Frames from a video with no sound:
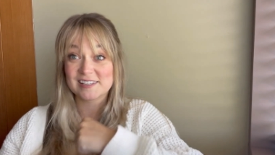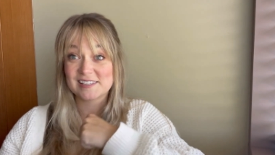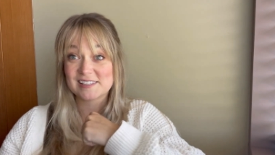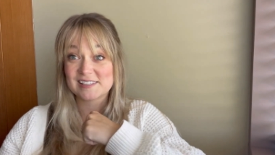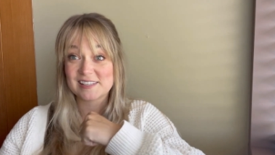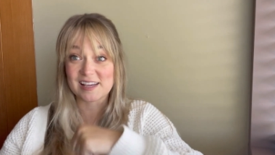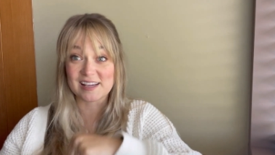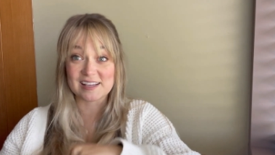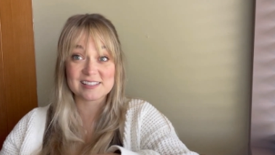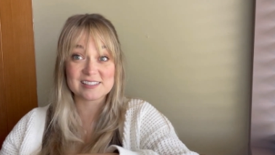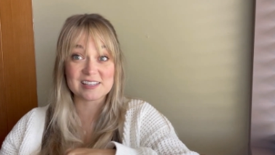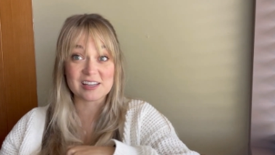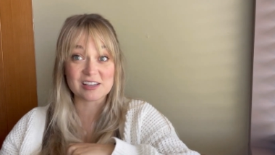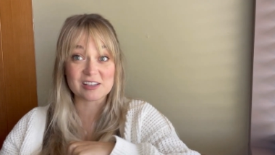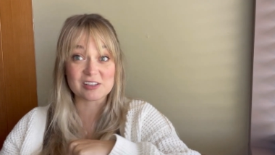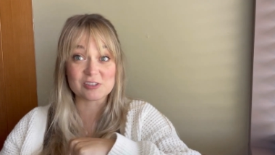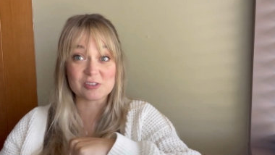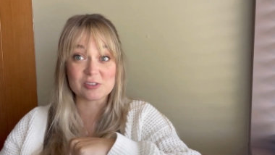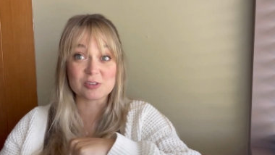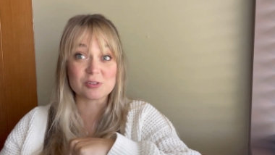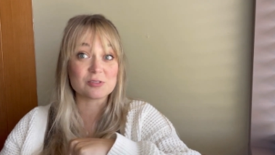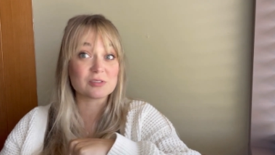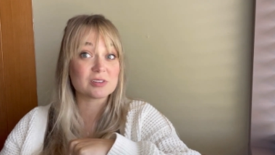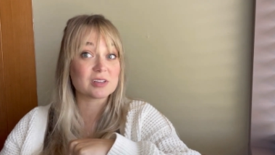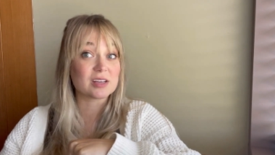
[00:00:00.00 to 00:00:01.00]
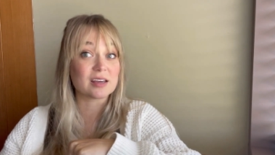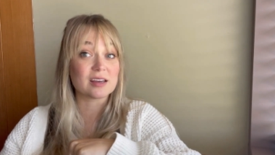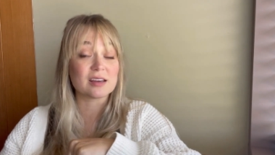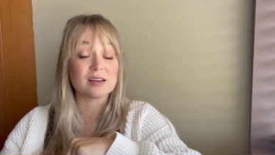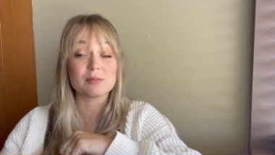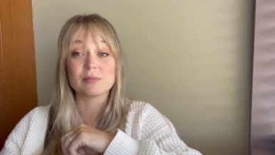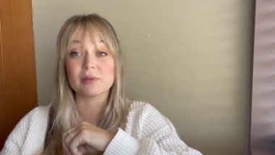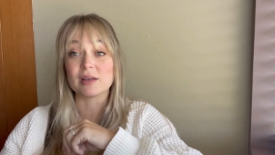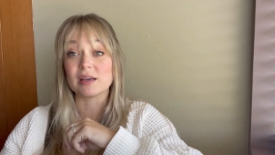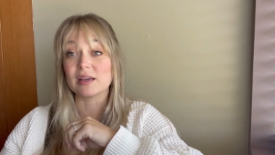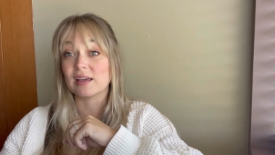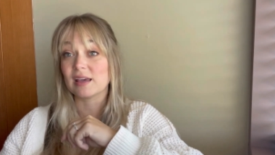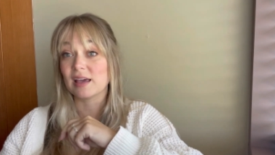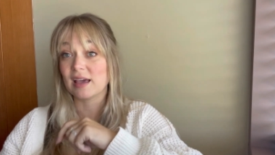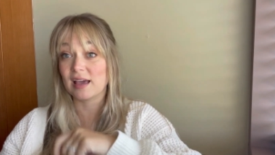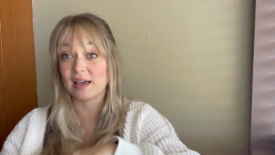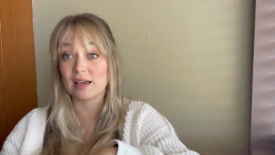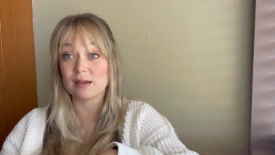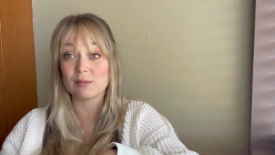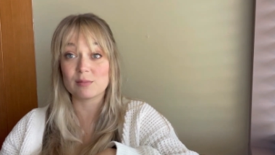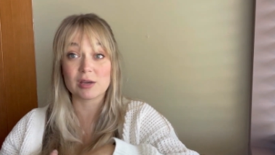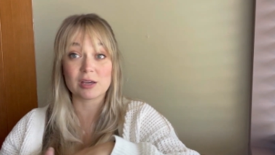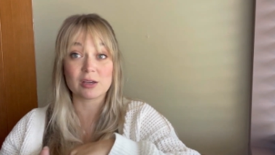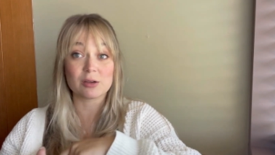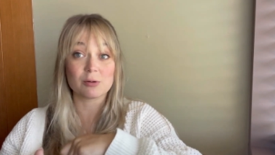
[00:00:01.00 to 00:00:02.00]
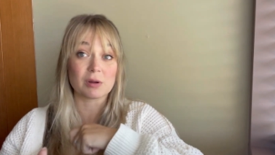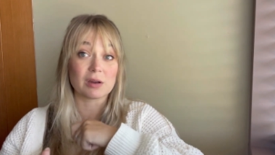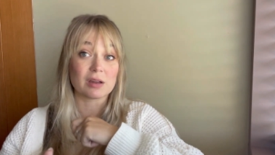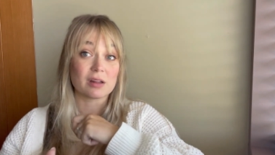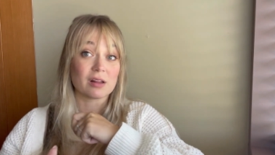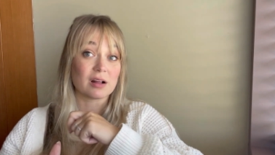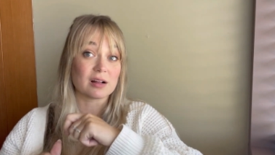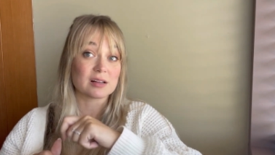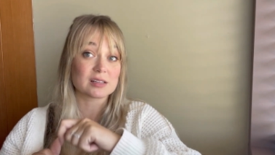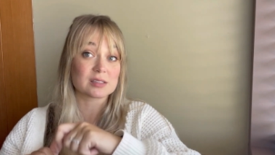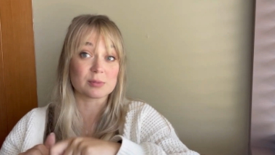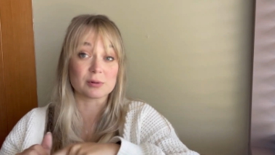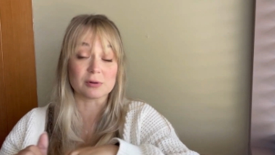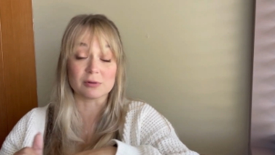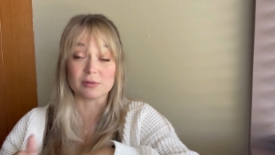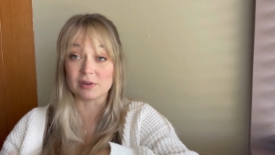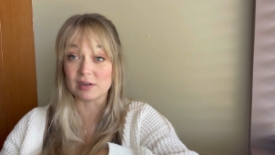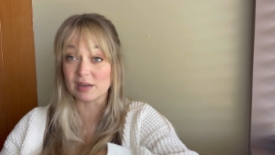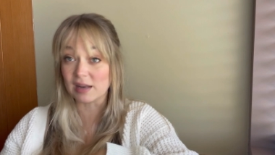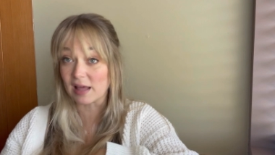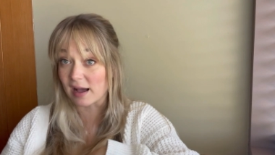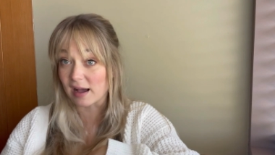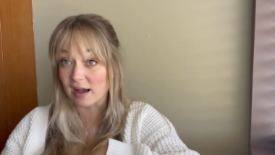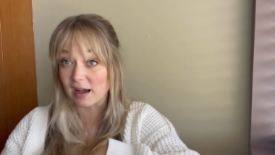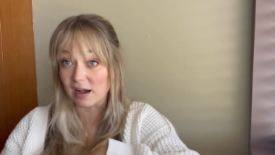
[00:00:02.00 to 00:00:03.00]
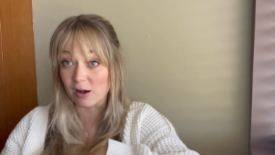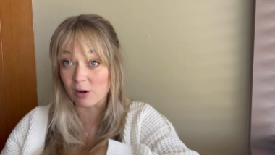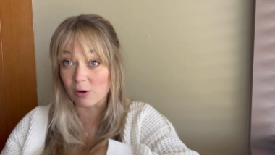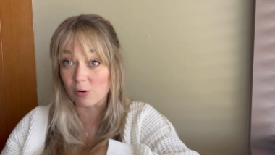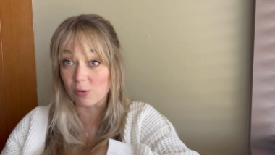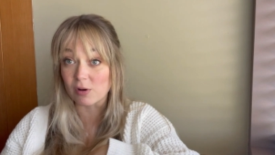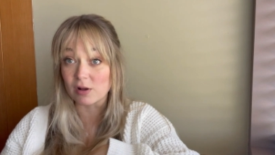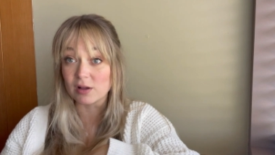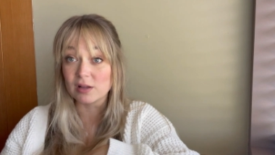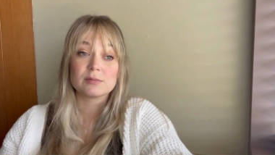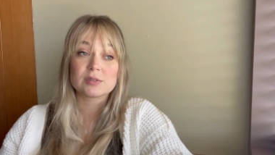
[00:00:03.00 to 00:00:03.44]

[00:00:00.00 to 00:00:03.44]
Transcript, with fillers: text I can shoot to him like, hey, make your way to the hospital now.